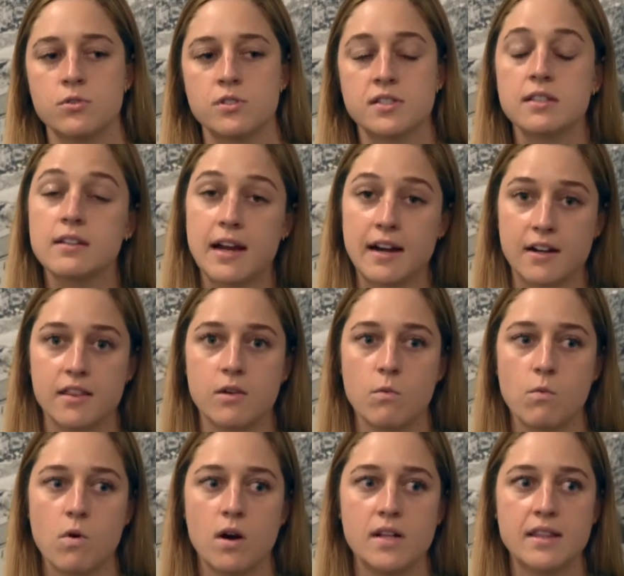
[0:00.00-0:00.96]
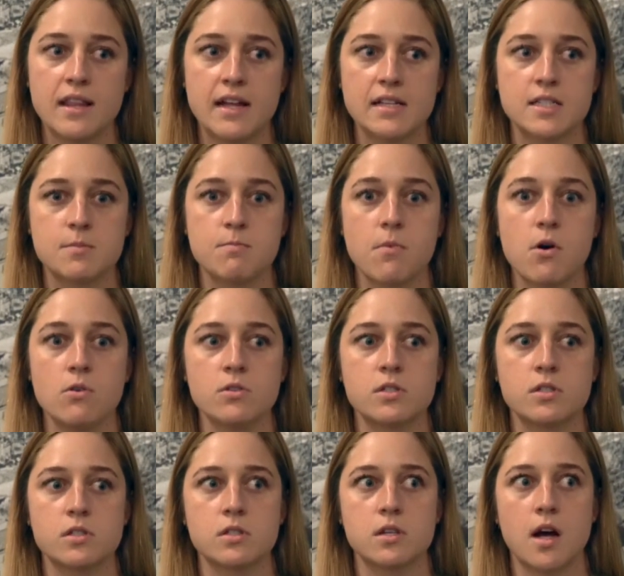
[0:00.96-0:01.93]
select the one that's
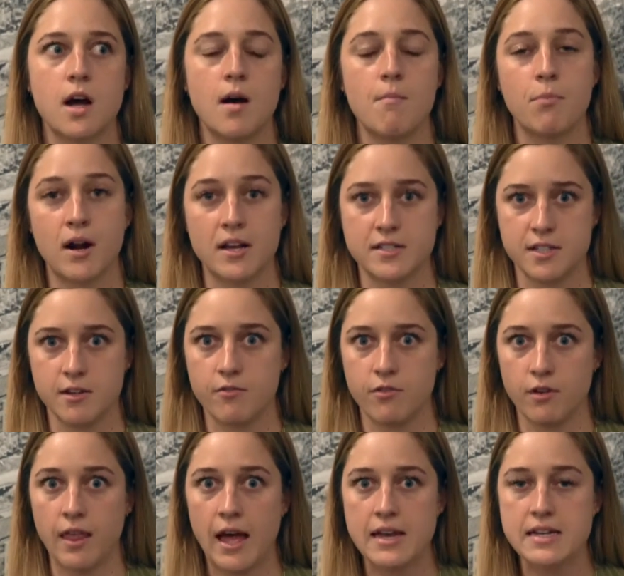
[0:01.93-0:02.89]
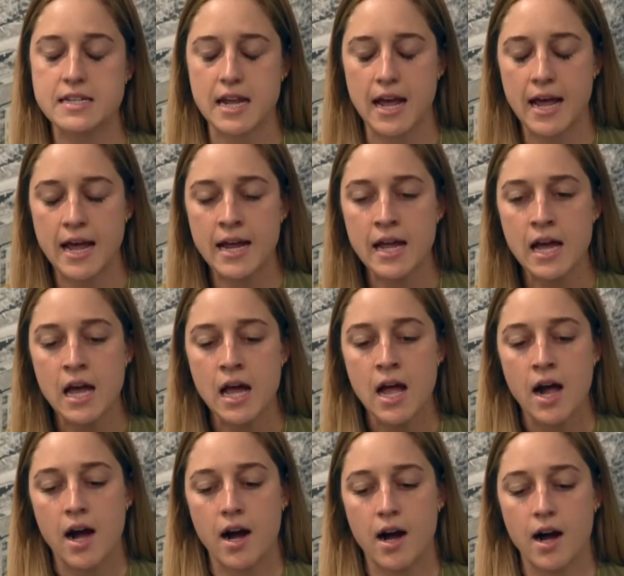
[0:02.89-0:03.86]
most pressing for that day,
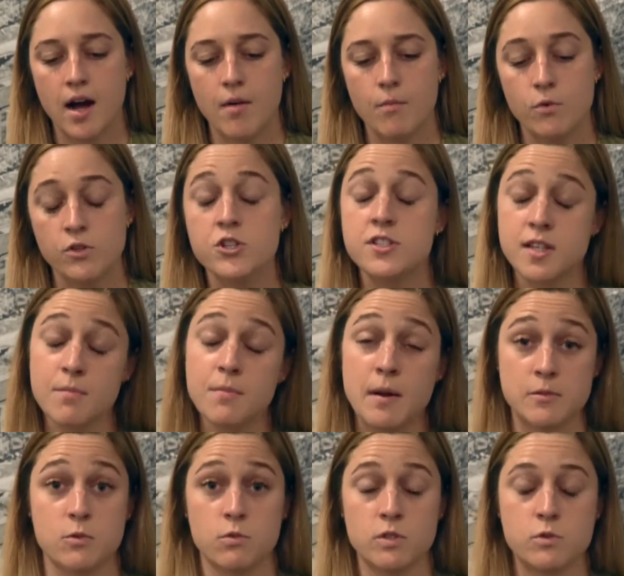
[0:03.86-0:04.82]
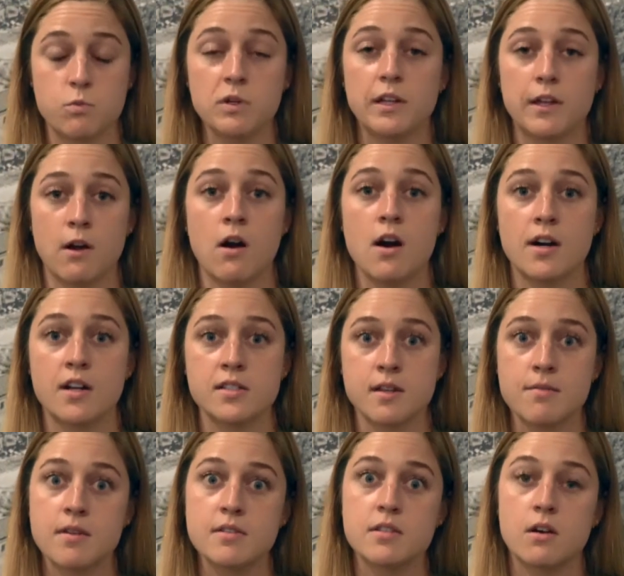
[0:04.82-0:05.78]
which is sometimes it's really hard because
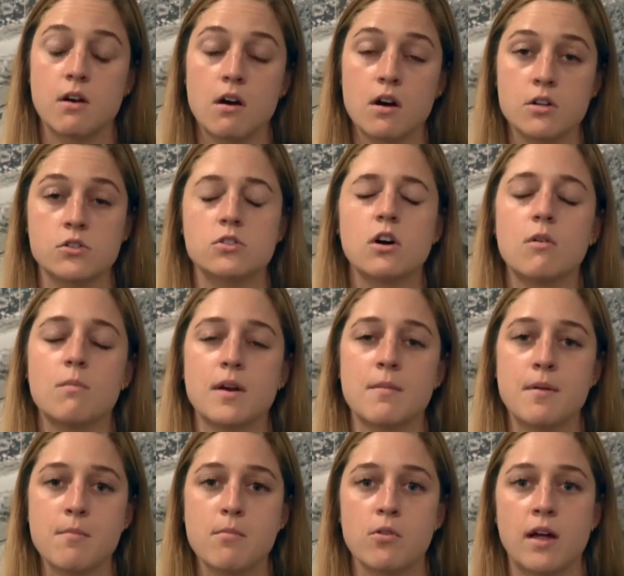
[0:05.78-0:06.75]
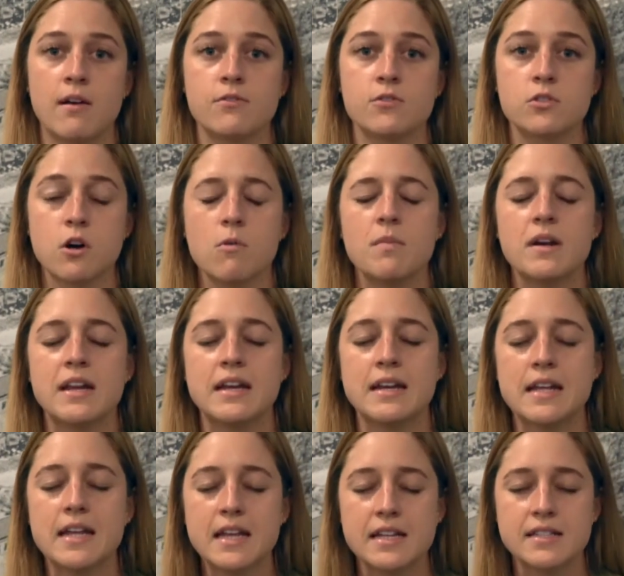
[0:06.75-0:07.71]
sometimes there are so many people that have so many
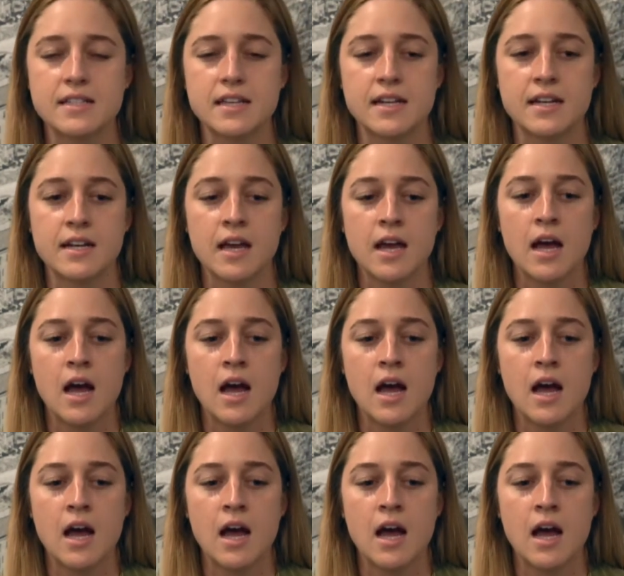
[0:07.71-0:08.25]
needs, and